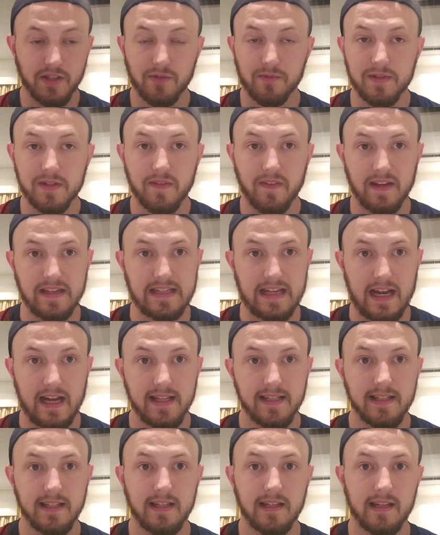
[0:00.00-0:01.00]
year was
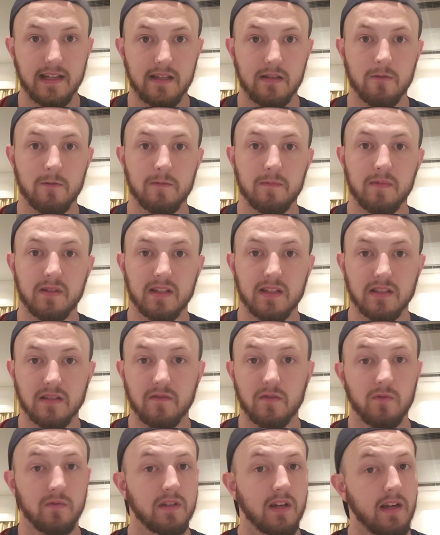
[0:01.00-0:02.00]
fantastic, and it was because
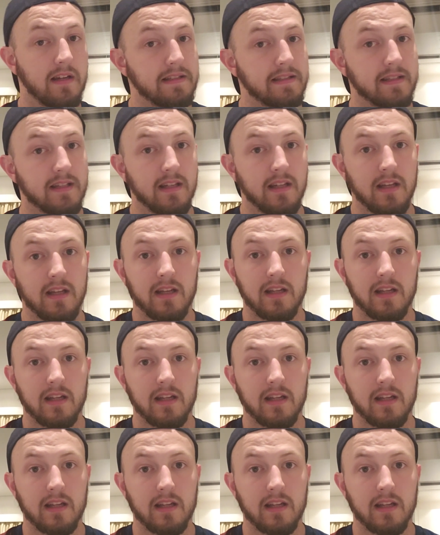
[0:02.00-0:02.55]
of you guys.